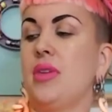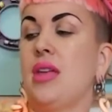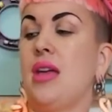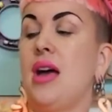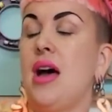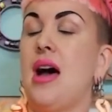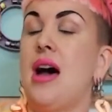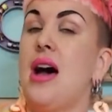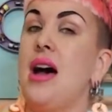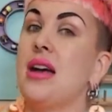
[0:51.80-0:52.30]

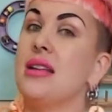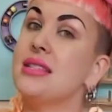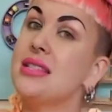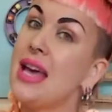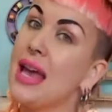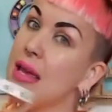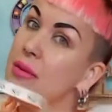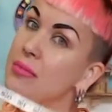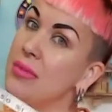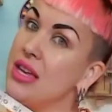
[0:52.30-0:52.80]
a
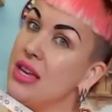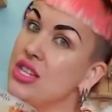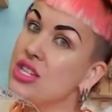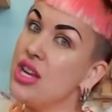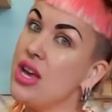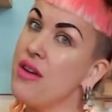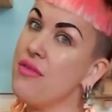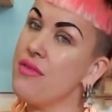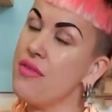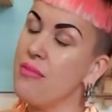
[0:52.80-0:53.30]
tape
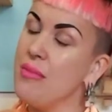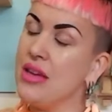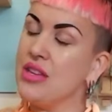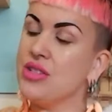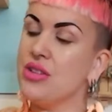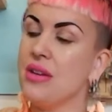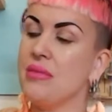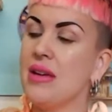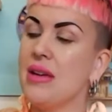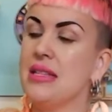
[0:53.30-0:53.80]
measure for
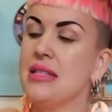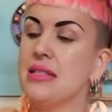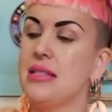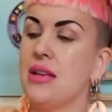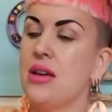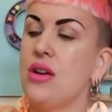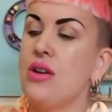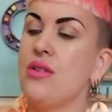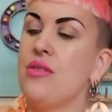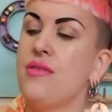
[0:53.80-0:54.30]
measuring
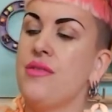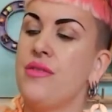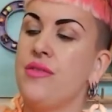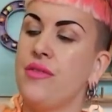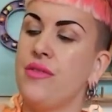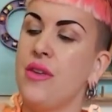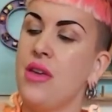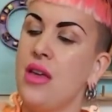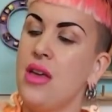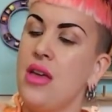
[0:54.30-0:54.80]
myself,
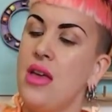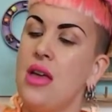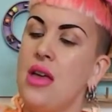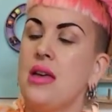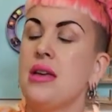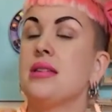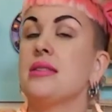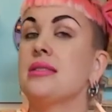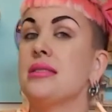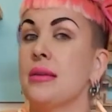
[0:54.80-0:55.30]

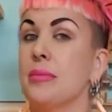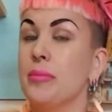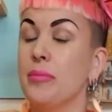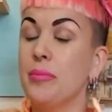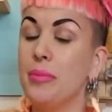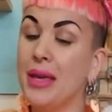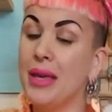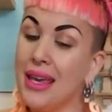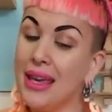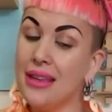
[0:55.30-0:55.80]
some
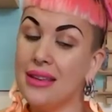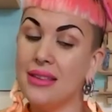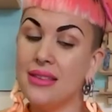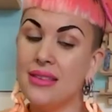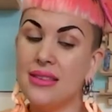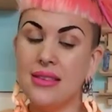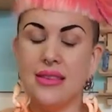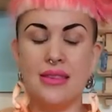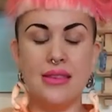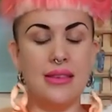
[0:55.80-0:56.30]

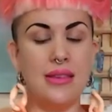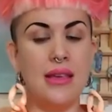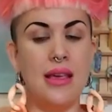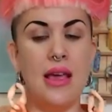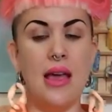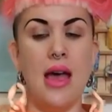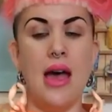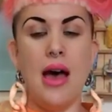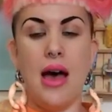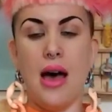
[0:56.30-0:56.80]
pins,
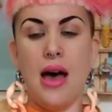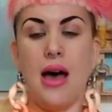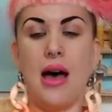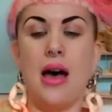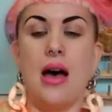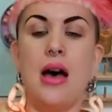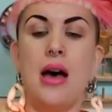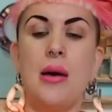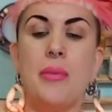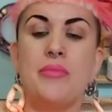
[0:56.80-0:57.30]

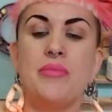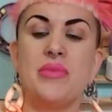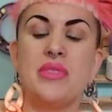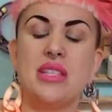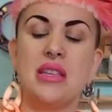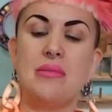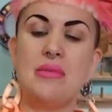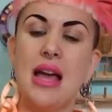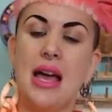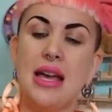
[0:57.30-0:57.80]

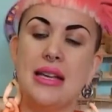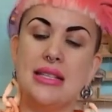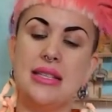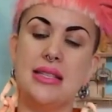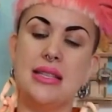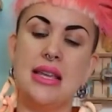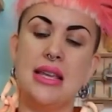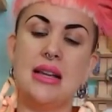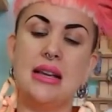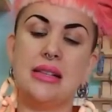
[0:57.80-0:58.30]
some nice
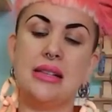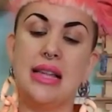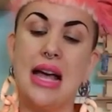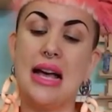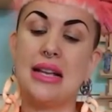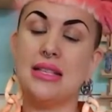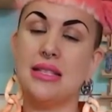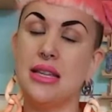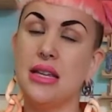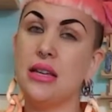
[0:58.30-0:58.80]
thin
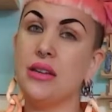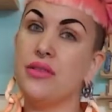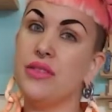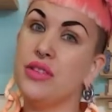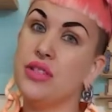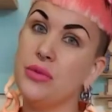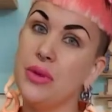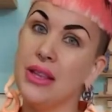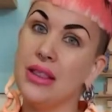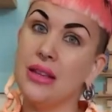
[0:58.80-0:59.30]
elastic for
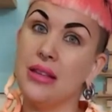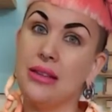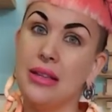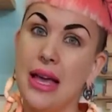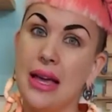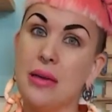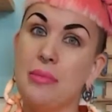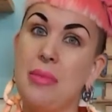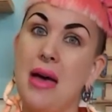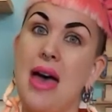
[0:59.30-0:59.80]
doing the
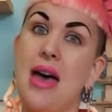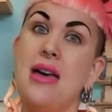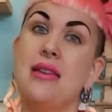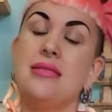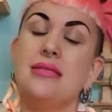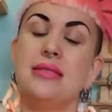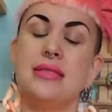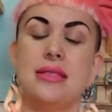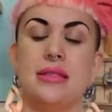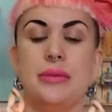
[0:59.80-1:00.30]
leg
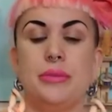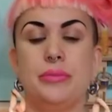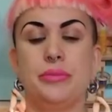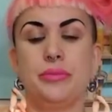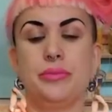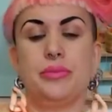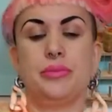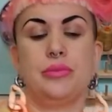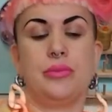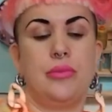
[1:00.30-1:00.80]
bands.
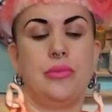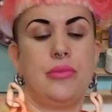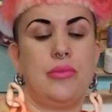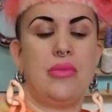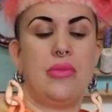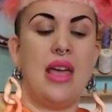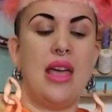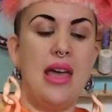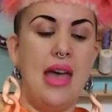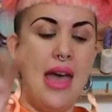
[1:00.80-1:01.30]

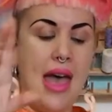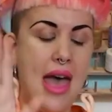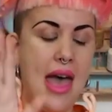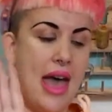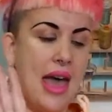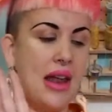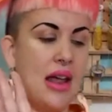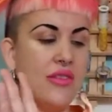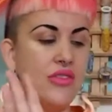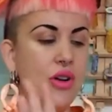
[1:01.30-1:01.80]

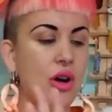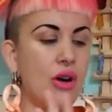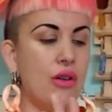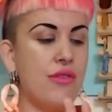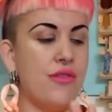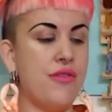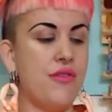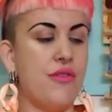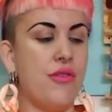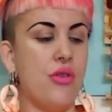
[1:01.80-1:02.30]
And I've got
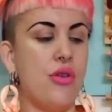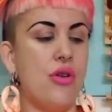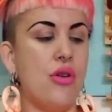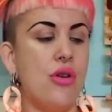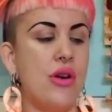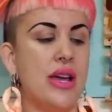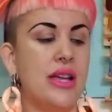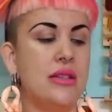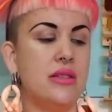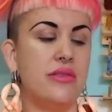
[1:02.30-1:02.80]
4
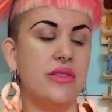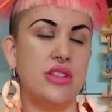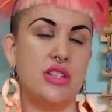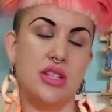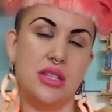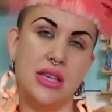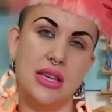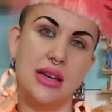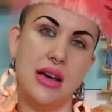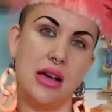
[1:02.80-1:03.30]

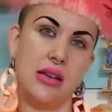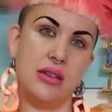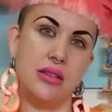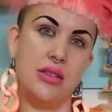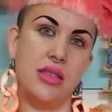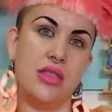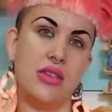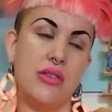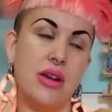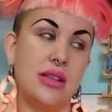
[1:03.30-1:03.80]
individually coloured
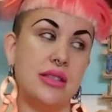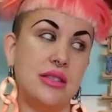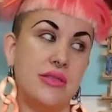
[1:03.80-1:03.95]
threads for